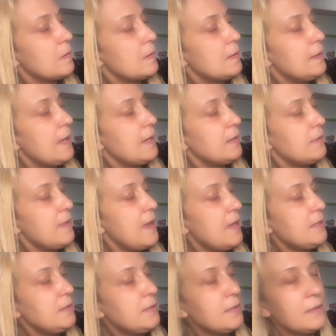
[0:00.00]
like
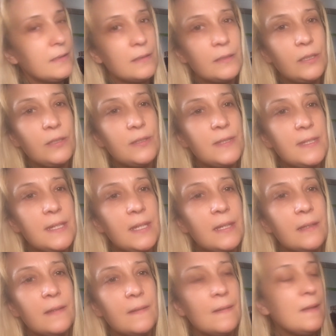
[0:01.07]
that, you see?
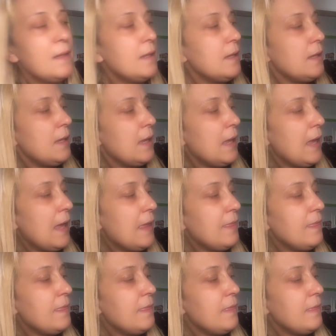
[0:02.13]

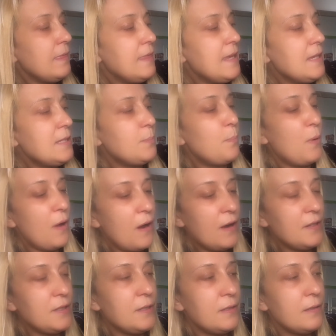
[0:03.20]
And this
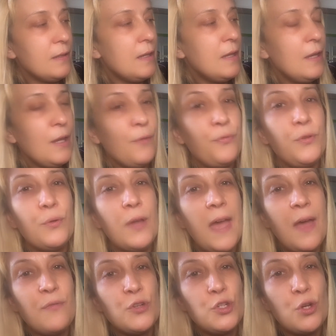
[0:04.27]
part, if you
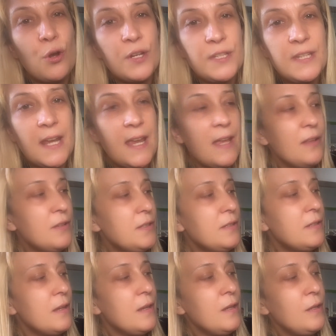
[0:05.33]
have short nails,
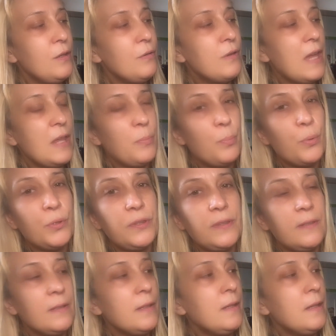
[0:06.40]
you can put
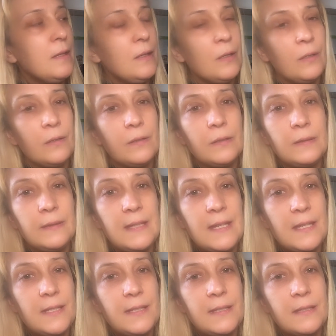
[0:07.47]

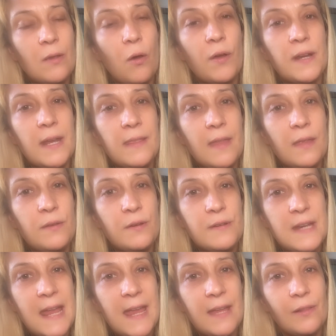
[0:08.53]
this on another
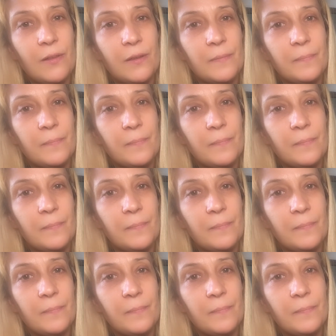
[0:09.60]
nail